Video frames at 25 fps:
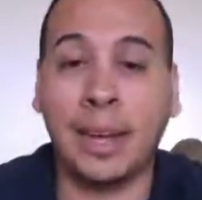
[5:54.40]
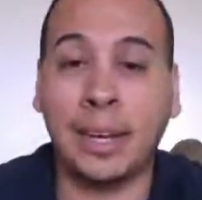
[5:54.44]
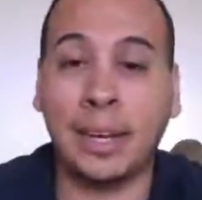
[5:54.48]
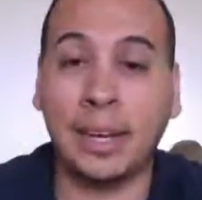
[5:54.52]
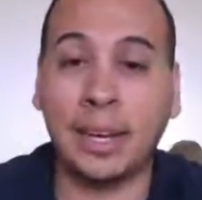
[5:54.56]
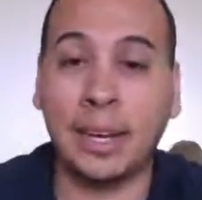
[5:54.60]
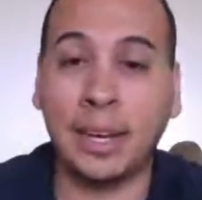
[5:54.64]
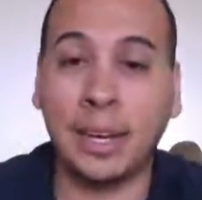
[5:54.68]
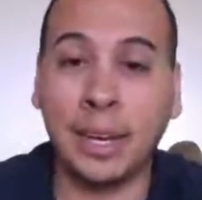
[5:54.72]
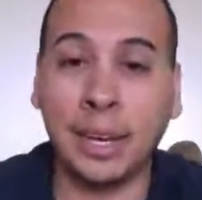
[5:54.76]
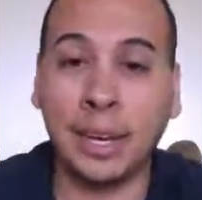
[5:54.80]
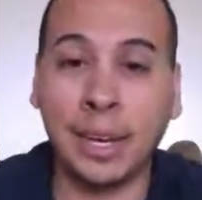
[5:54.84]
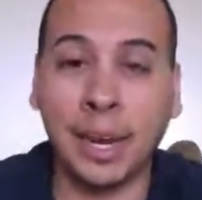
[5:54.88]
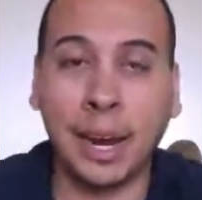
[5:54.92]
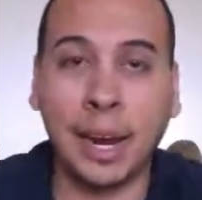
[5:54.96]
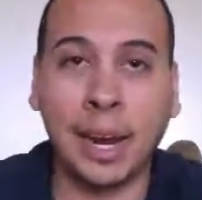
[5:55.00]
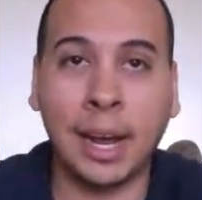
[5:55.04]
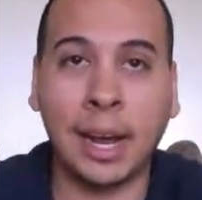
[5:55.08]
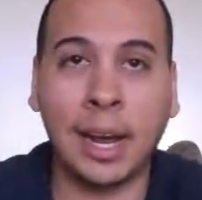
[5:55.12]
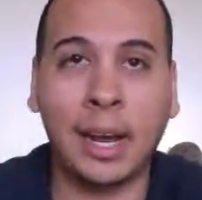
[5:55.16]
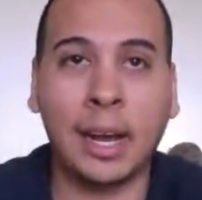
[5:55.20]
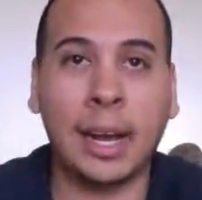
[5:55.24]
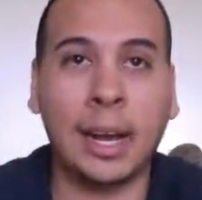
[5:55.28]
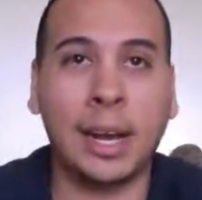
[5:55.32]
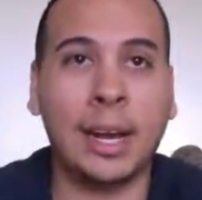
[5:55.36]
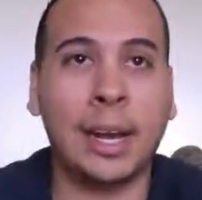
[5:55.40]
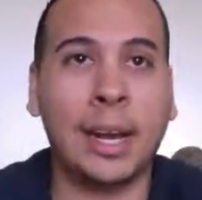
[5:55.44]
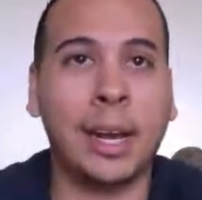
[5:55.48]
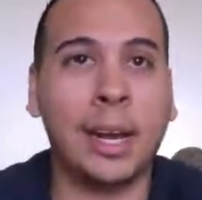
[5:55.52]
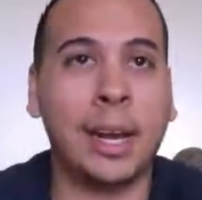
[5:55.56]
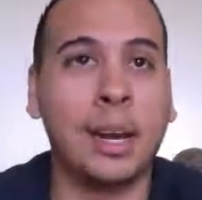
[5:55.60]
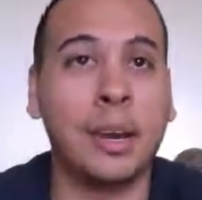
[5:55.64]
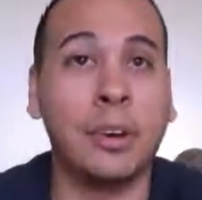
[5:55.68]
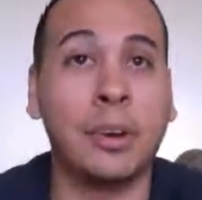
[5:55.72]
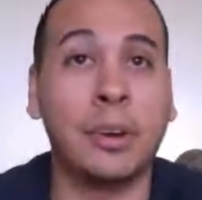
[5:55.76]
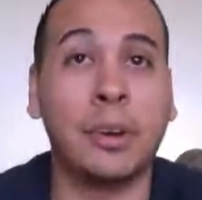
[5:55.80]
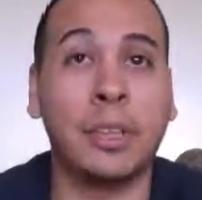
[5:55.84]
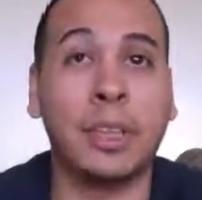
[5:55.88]
did. I got like
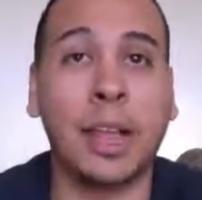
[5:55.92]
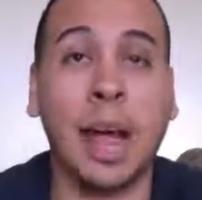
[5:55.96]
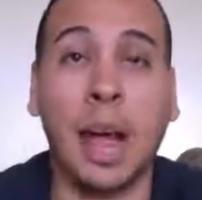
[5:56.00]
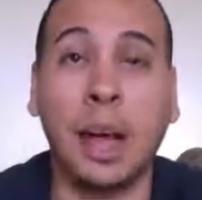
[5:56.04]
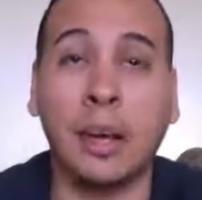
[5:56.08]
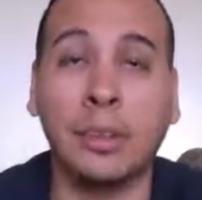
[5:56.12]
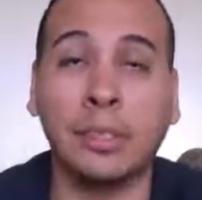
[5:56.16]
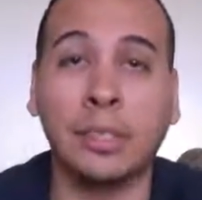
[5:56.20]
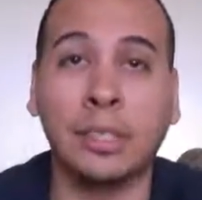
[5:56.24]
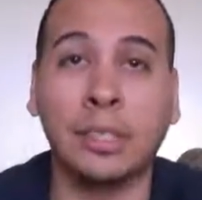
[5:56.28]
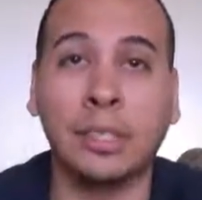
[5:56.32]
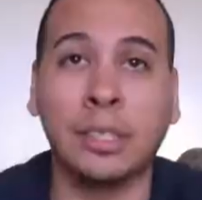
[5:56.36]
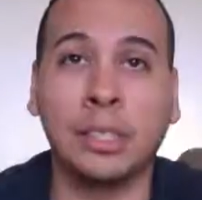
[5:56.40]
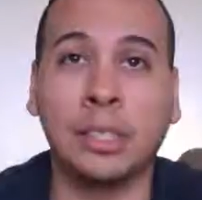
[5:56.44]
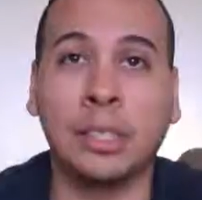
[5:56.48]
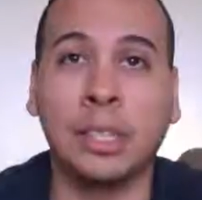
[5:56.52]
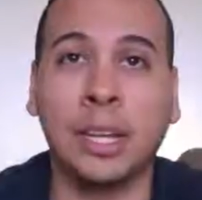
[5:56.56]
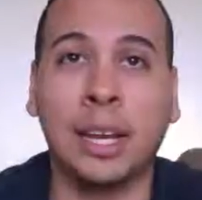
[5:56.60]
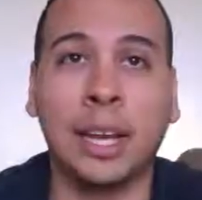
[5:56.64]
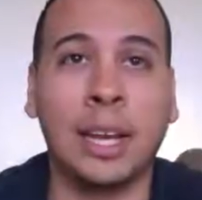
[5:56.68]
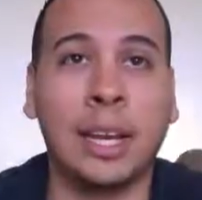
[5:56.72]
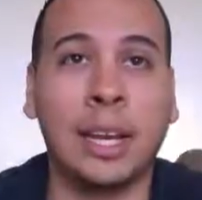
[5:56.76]
100,000 and